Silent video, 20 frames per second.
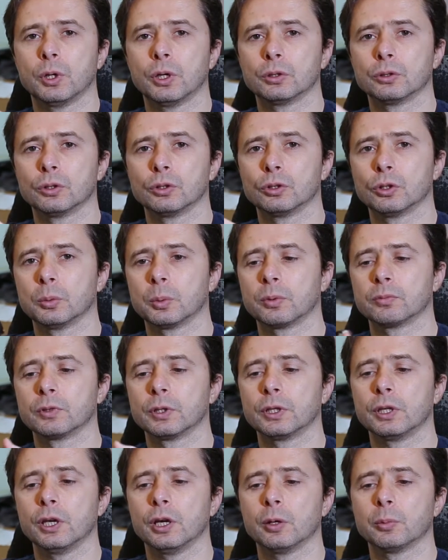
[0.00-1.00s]
mount on top of
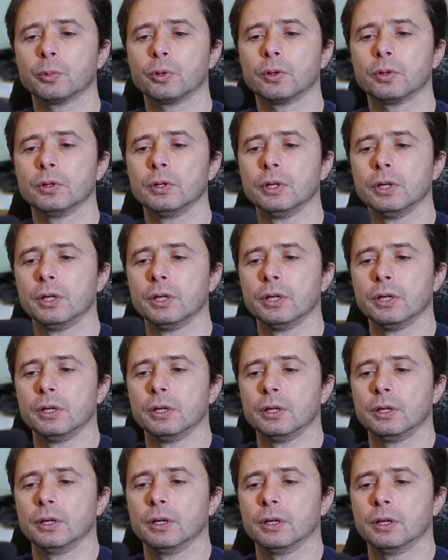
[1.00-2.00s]
the camera
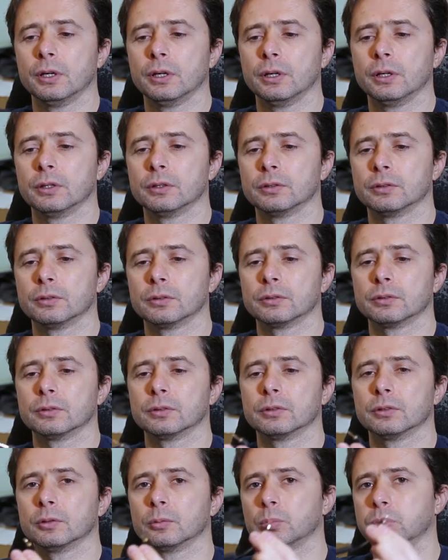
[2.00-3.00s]
and
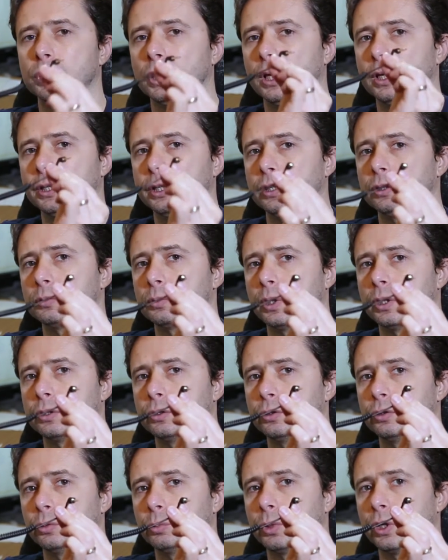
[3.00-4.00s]
plug in right
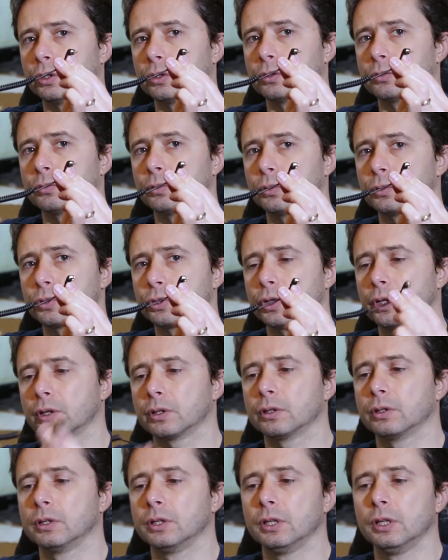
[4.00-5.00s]
in your microphone
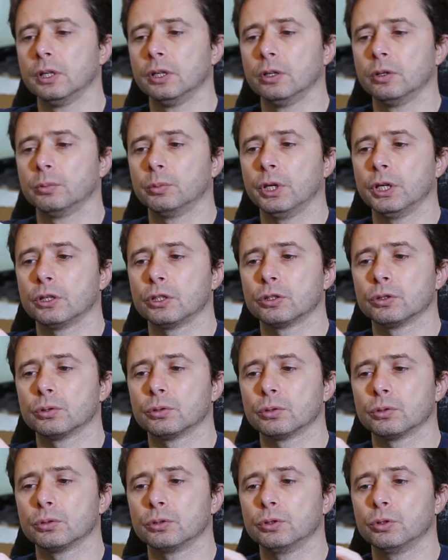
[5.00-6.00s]
jack. Make
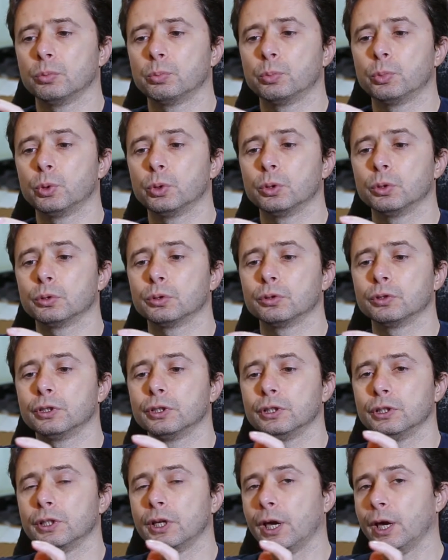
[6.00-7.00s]
sure you put
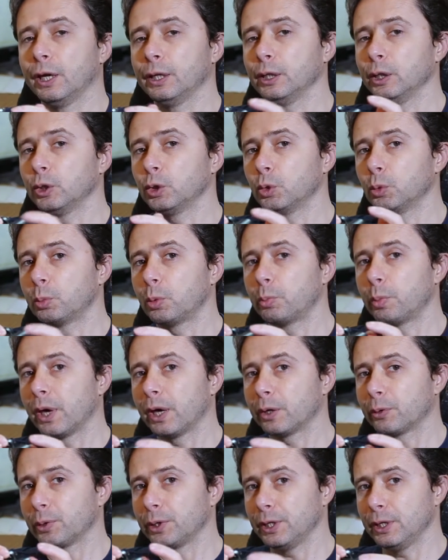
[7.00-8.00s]
the analoop
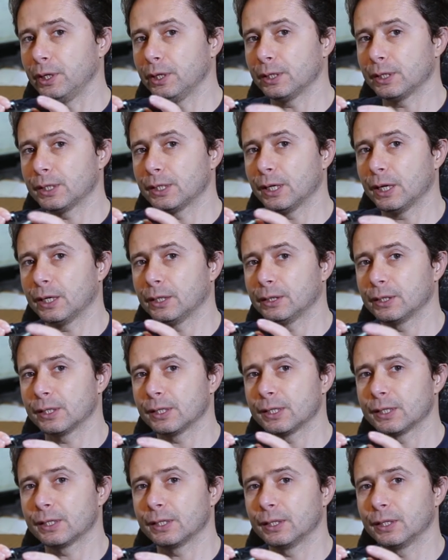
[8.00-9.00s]
battery inside
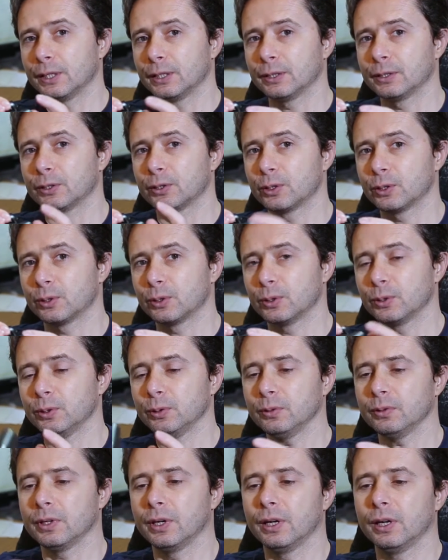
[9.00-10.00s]
this thing
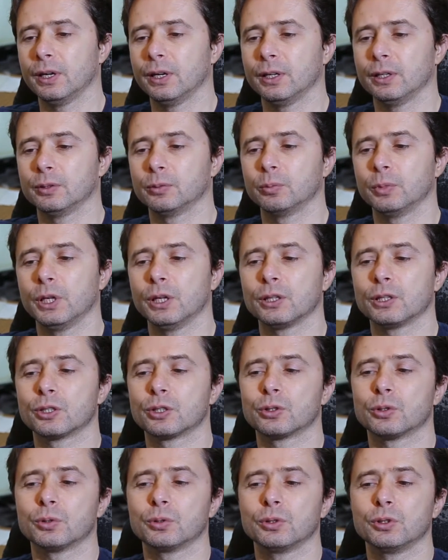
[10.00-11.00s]
too, and make
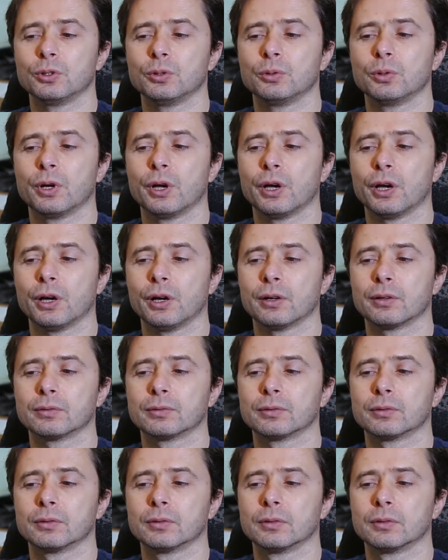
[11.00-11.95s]
sure you have